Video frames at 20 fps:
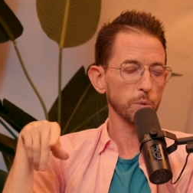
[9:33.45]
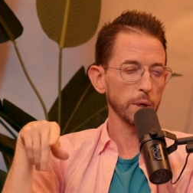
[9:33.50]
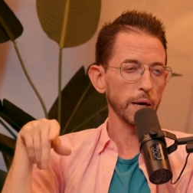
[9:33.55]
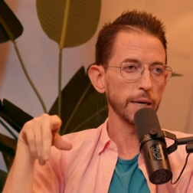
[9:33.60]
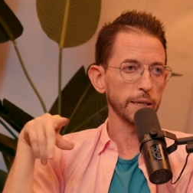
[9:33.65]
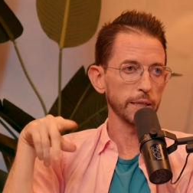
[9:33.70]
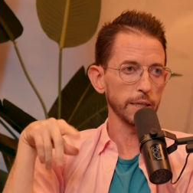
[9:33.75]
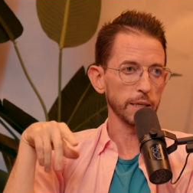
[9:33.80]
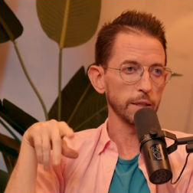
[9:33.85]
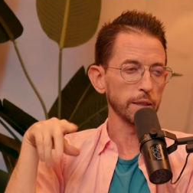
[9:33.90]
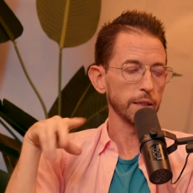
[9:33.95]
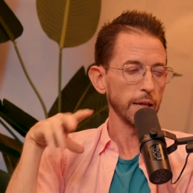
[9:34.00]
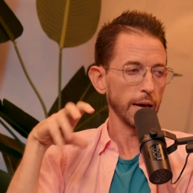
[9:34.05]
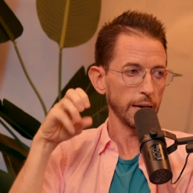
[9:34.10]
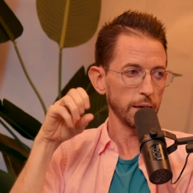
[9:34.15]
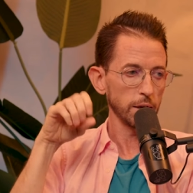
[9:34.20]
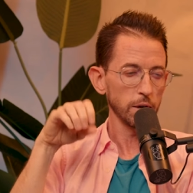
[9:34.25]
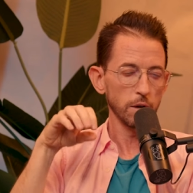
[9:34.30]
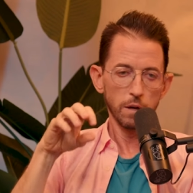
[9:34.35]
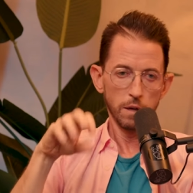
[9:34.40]
no, when I, I did
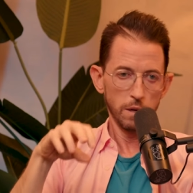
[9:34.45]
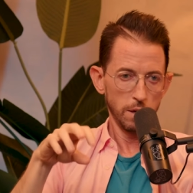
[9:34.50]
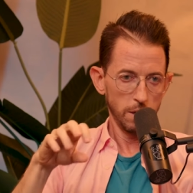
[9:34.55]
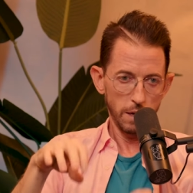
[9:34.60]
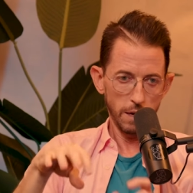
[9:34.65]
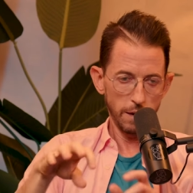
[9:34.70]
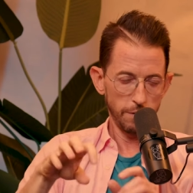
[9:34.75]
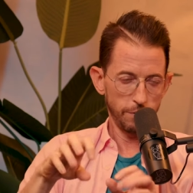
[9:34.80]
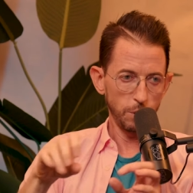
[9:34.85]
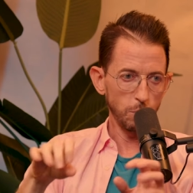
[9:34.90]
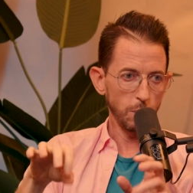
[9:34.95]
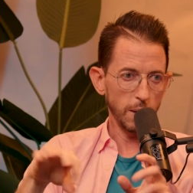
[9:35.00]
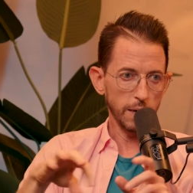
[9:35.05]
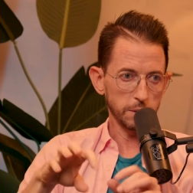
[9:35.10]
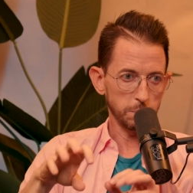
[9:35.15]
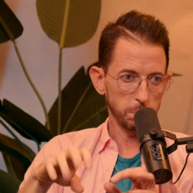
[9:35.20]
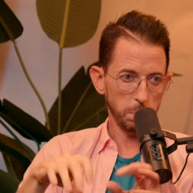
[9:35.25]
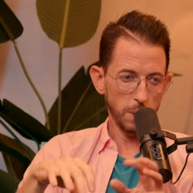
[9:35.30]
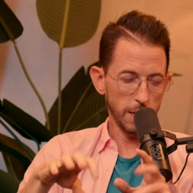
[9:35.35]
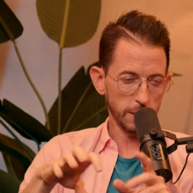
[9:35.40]
that. that. If you oh.
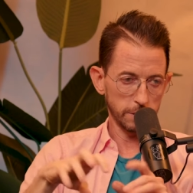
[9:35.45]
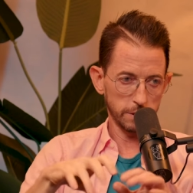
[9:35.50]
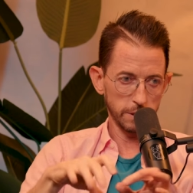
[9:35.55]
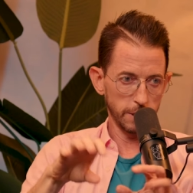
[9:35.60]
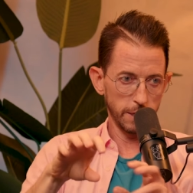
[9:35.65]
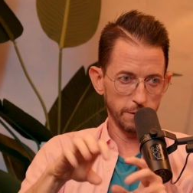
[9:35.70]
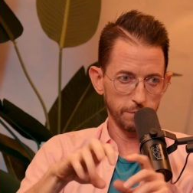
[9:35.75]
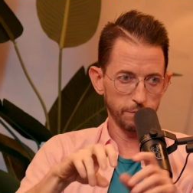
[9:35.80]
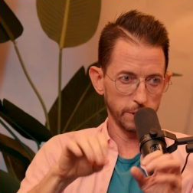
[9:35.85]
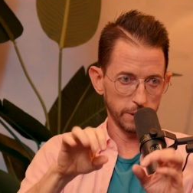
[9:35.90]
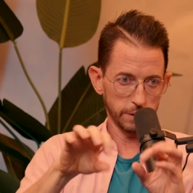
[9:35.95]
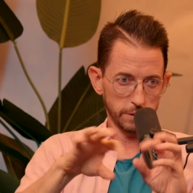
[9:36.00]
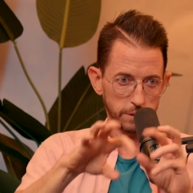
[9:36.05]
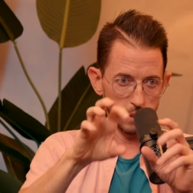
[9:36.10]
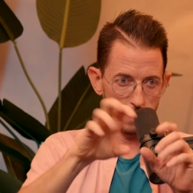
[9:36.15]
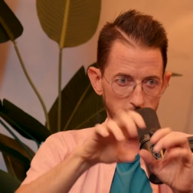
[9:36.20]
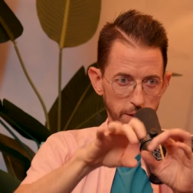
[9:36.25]
watch blocks on Netflix,